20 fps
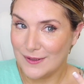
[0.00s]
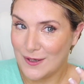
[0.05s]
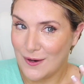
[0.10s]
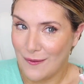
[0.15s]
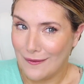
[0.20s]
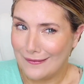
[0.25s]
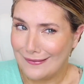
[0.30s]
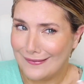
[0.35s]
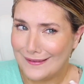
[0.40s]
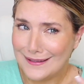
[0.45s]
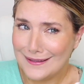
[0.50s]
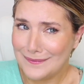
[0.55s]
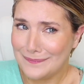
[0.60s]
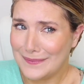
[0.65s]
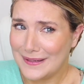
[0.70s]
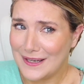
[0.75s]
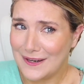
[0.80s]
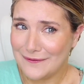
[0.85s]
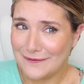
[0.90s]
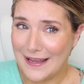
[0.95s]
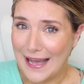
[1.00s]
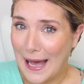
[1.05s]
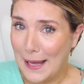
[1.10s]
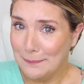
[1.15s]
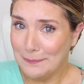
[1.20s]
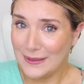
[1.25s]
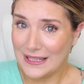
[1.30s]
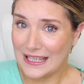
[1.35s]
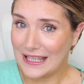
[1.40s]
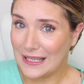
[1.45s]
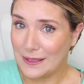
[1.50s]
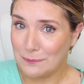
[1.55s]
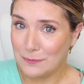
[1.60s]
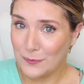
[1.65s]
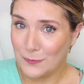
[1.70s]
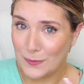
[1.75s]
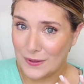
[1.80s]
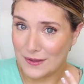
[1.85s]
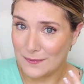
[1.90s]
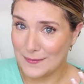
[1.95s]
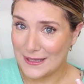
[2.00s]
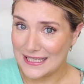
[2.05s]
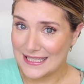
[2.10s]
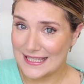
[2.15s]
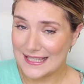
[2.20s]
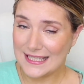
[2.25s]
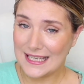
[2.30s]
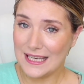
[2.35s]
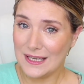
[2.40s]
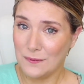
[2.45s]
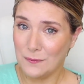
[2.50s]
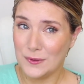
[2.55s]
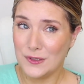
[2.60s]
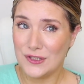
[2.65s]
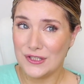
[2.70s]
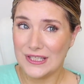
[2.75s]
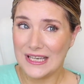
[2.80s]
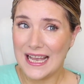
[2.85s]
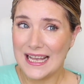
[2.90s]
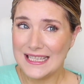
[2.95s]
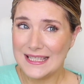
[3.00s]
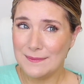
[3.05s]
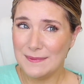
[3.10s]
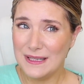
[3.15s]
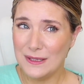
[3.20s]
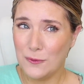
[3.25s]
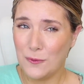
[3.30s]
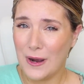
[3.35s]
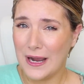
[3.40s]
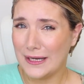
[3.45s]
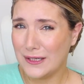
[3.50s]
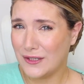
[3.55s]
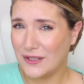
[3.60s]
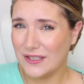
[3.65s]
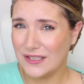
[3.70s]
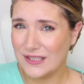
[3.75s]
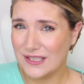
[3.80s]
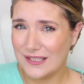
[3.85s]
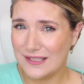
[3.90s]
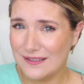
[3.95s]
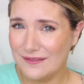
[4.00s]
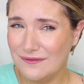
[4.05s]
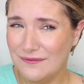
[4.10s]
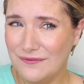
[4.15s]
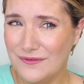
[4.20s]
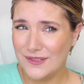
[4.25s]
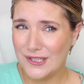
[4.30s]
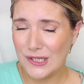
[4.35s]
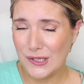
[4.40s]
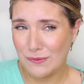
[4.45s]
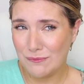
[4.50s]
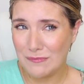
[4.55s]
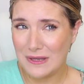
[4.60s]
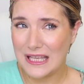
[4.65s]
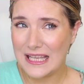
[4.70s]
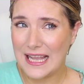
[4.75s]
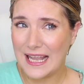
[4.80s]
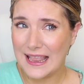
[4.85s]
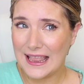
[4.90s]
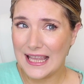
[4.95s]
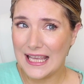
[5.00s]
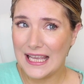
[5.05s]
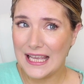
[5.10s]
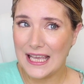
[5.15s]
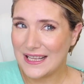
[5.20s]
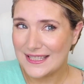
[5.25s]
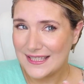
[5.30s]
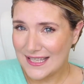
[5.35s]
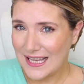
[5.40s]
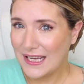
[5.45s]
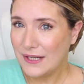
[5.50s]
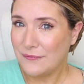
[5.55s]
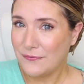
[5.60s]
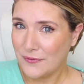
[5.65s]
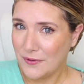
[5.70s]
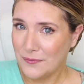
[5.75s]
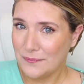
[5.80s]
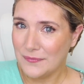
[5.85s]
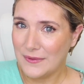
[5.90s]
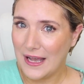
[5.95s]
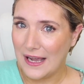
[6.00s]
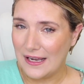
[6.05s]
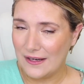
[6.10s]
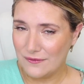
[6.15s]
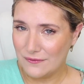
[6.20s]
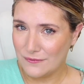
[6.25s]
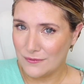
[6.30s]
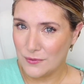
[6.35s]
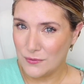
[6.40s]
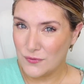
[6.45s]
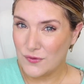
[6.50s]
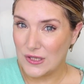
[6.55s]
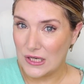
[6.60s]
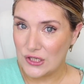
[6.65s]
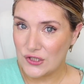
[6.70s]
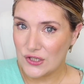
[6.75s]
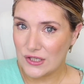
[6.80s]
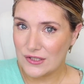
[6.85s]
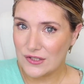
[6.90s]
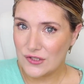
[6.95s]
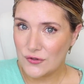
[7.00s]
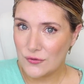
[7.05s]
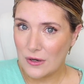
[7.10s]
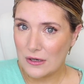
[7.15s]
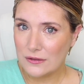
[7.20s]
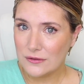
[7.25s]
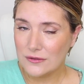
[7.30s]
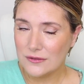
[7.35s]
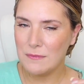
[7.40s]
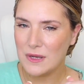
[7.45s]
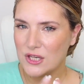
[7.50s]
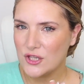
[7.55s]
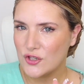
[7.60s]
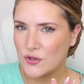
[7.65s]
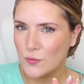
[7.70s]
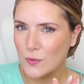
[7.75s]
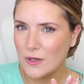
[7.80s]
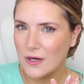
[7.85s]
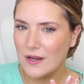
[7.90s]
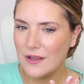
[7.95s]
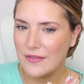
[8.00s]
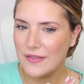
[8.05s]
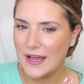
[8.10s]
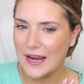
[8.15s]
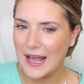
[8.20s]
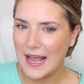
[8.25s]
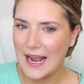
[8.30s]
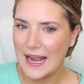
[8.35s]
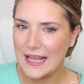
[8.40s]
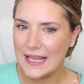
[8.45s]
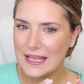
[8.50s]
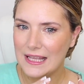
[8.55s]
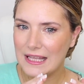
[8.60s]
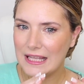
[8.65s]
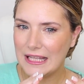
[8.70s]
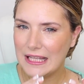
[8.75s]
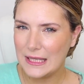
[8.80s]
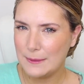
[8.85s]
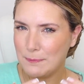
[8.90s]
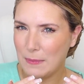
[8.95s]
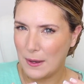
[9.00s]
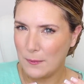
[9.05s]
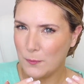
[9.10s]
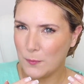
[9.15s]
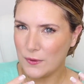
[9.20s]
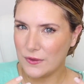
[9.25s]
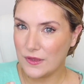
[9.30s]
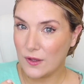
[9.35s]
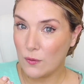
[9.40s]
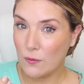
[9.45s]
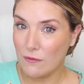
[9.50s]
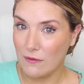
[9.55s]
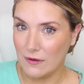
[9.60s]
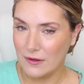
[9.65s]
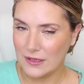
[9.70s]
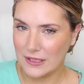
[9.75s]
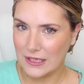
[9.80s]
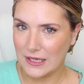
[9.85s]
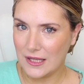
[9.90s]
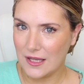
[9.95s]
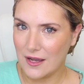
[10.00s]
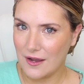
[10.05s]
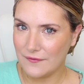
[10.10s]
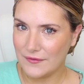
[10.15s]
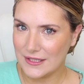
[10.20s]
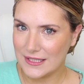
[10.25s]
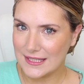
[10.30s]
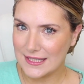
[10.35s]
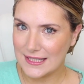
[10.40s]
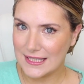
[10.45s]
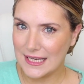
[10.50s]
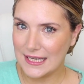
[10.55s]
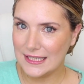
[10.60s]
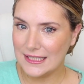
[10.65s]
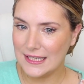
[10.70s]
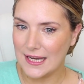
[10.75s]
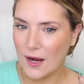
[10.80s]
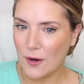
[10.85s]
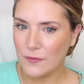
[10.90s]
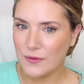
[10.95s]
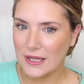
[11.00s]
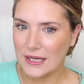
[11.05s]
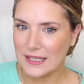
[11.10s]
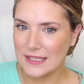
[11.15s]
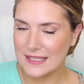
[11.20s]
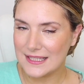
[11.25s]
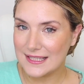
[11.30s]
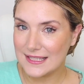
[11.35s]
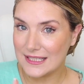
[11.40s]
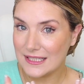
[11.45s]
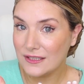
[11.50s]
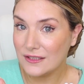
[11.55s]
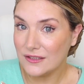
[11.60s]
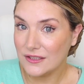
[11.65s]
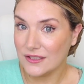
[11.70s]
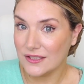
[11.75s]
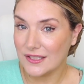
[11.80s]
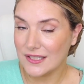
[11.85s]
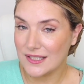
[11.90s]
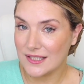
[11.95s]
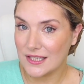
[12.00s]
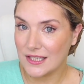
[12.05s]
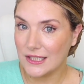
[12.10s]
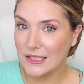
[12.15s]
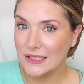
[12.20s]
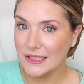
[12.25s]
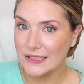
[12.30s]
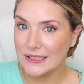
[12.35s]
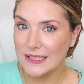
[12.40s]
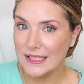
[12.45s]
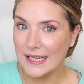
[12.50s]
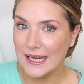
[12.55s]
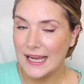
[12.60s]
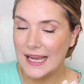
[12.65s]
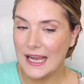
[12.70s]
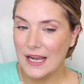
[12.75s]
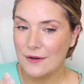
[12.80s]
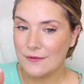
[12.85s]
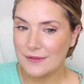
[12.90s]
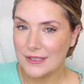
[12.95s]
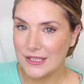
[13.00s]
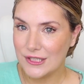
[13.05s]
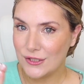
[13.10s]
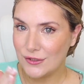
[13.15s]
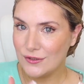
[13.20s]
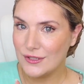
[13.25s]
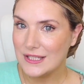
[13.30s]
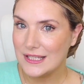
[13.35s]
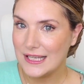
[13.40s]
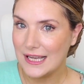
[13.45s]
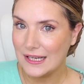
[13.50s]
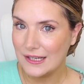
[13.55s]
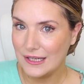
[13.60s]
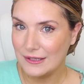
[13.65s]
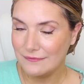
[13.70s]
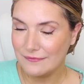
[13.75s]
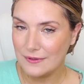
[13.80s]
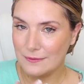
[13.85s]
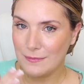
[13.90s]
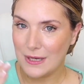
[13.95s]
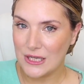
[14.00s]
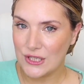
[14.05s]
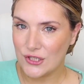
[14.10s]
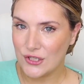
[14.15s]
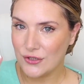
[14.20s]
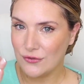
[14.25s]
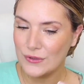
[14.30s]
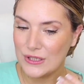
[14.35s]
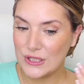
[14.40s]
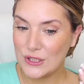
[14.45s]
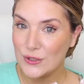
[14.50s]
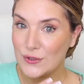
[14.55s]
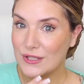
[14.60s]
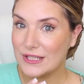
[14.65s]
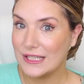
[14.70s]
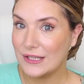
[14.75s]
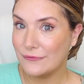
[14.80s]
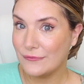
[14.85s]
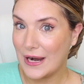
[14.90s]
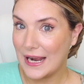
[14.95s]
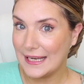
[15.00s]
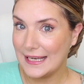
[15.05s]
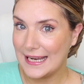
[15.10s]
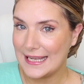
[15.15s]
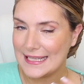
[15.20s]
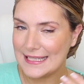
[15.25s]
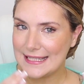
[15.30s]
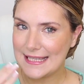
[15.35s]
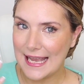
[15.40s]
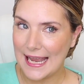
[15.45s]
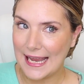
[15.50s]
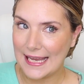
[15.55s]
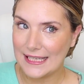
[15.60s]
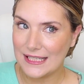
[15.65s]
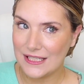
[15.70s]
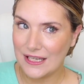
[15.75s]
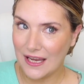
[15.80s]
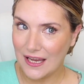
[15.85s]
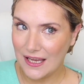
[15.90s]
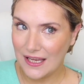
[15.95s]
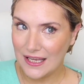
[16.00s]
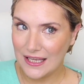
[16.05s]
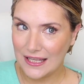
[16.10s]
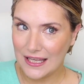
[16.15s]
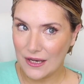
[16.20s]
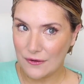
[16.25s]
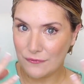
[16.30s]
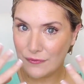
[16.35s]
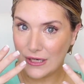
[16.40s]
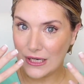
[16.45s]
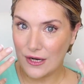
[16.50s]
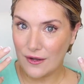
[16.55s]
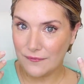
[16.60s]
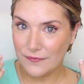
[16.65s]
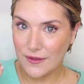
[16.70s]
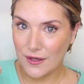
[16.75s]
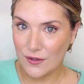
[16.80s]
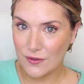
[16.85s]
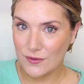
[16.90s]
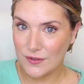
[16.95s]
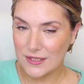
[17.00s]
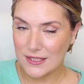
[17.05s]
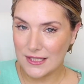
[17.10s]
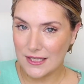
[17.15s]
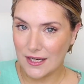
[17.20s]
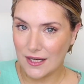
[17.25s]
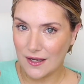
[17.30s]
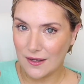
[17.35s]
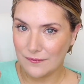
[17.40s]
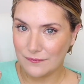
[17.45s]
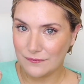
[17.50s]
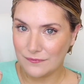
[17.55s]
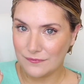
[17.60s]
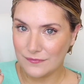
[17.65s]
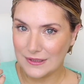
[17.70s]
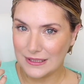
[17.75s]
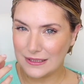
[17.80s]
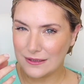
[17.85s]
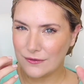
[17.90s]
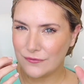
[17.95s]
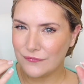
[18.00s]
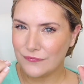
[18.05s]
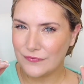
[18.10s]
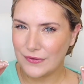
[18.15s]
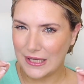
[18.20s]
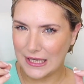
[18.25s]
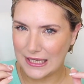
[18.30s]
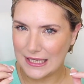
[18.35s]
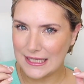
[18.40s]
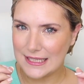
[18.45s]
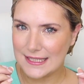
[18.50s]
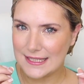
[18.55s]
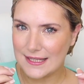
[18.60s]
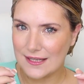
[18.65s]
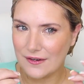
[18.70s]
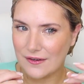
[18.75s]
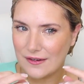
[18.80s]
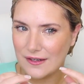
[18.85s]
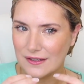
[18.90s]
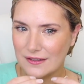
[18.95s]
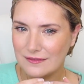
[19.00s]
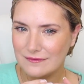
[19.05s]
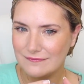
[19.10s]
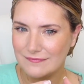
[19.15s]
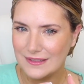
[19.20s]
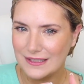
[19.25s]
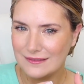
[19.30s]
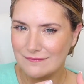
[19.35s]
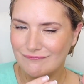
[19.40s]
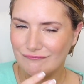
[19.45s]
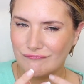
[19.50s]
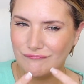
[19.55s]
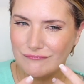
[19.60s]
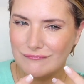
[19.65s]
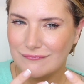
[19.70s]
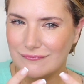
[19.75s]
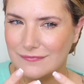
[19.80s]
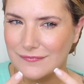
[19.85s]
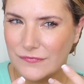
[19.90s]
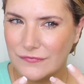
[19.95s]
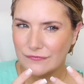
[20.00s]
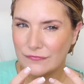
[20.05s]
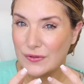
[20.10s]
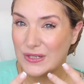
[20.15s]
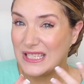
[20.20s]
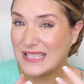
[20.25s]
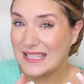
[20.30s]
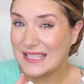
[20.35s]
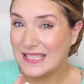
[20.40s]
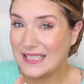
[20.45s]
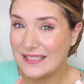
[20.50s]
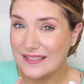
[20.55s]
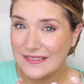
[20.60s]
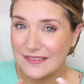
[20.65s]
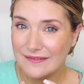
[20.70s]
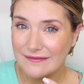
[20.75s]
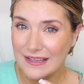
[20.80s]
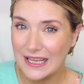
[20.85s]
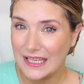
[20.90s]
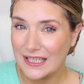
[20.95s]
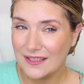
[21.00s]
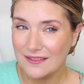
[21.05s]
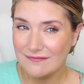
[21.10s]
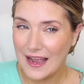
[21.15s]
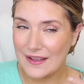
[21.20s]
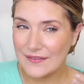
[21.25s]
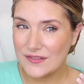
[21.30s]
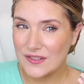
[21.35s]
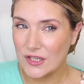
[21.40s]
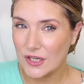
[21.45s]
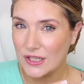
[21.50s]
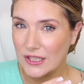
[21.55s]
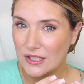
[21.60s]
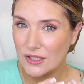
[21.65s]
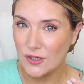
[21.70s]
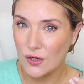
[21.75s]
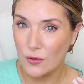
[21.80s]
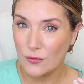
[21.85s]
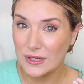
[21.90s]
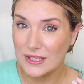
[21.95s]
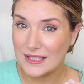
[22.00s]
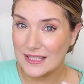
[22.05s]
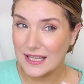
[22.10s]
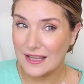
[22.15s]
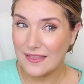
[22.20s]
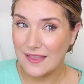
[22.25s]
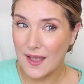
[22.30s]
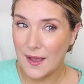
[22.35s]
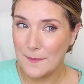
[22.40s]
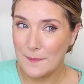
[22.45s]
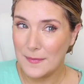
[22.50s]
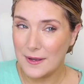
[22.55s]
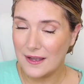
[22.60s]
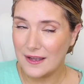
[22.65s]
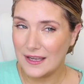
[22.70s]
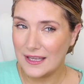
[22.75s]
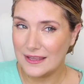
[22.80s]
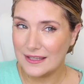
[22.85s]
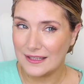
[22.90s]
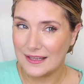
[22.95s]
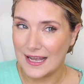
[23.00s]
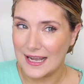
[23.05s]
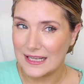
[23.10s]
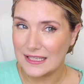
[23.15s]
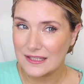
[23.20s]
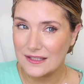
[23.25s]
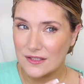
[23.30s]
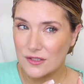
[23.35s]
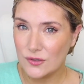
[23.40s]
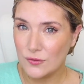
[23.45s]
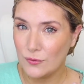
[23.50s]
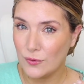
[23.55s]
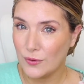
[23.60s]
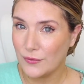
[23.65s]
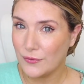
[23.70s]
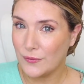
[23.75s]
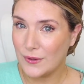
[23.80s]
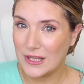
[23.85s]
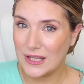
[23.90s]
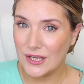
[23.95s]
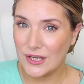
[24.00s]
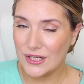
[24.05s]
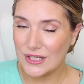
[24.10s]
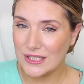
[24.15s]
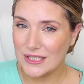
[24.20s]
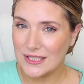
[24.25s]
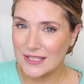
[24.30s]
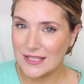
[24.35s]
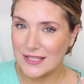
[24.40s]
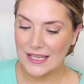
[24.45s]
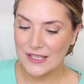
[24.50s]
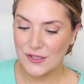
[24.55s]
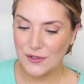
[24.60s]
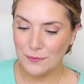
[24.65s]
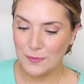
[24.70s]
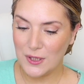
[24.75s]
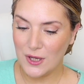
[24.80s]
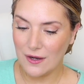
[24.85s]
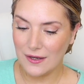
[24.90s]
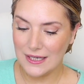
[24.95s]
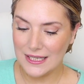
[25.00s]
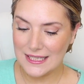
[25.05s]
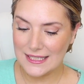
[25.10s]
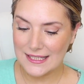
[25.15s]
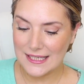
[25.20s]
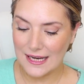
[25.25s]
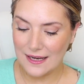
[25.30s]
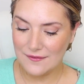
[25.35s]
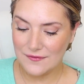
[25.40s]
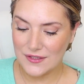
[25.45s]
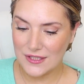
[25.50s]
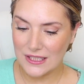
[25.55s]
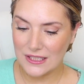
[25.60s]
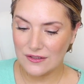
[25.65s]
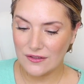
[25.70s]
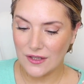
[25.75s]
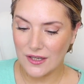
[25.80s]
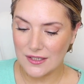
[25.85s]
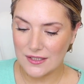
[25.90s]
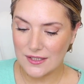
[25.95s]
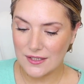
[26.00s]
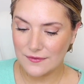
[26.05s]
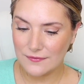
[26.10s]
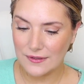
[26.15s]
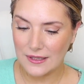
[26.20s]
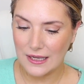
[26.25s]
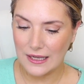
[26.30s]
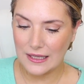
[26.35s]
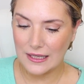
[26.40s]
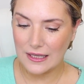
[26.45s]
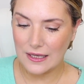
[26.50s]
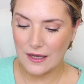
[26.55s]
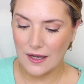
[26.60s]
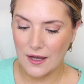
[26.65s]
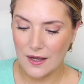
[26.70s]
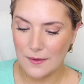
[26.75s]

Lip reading: a little bit of upkeep with my skin, which has been quite good to me, I think. Aside from that rosacea struggle, make sure that I keep up with the quality of the skin now that it still looks good, reduce that inflammation, reduce the redness, and get rid of those little veins that are recent. Like, I've started noticing them in the last 2 or 3 years. And to be honest, I've seen lots of like